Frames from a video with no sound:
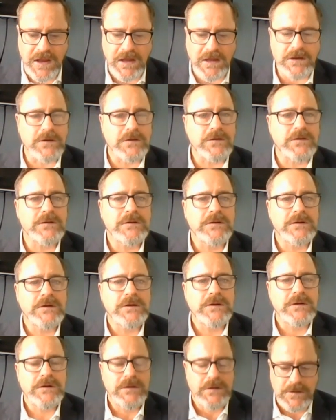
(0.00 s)
Second,
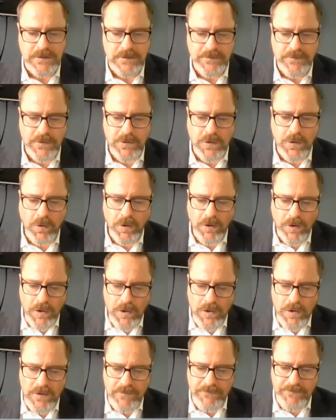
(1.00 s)
the
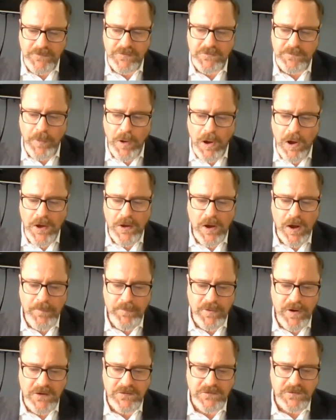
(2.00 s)
court heard of the spying
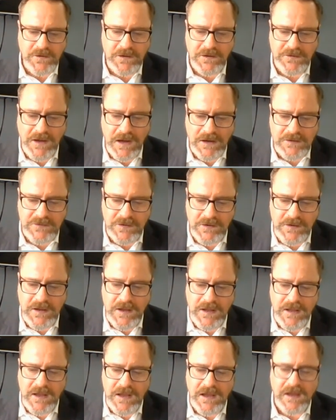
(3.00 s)
operation
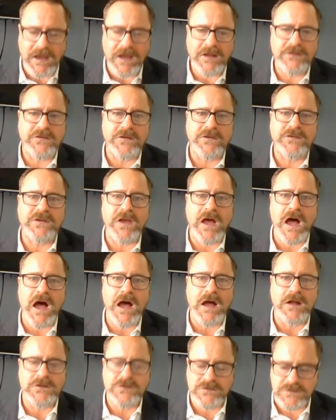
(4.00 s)
conducted against
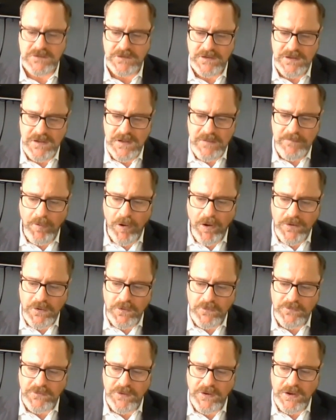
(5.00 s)
Assange
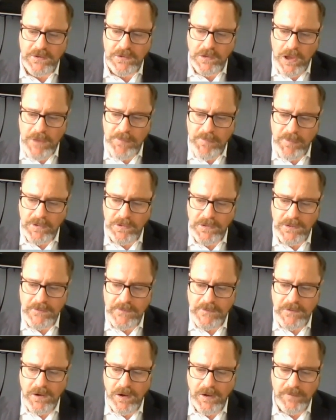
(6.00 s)
by UC
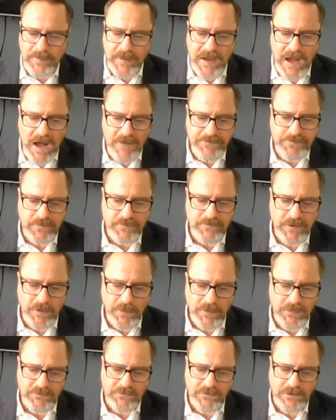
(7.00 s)
Global on behalf of
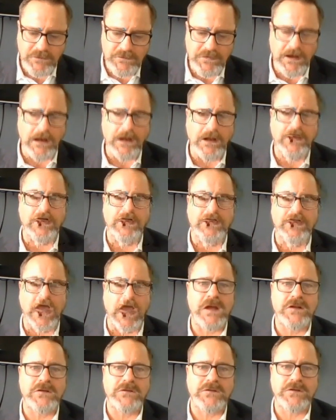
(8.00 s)
US
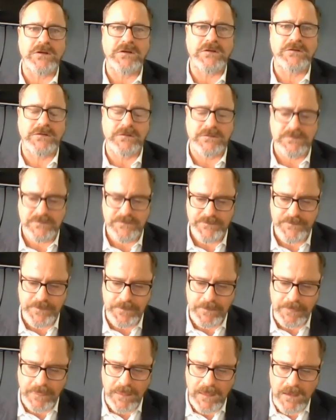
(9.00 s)
intelligence agencies,
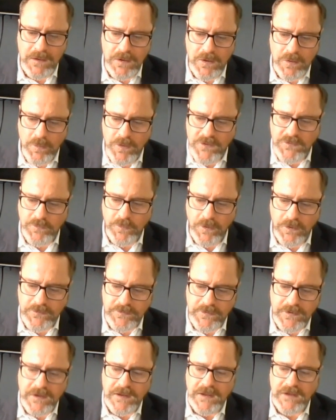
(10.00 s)
which
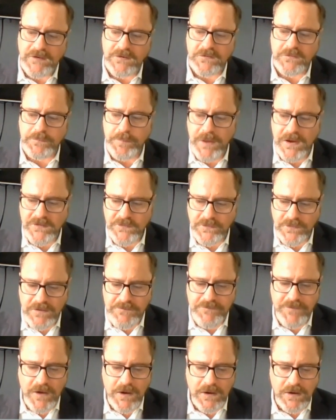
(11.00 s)
was
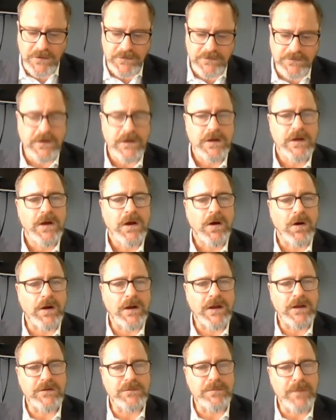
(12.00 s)
especially focused
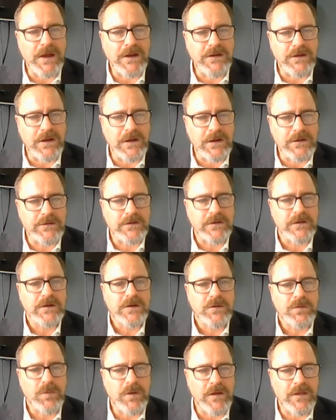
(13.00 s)
on his meetings
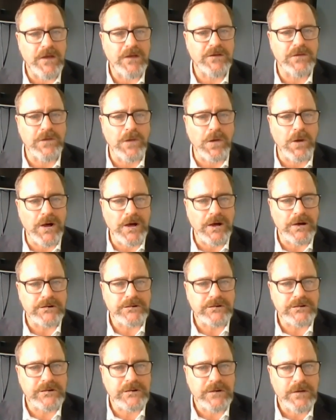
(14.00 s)
with his
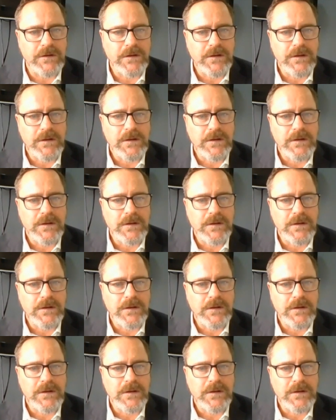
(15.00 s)
lawyers.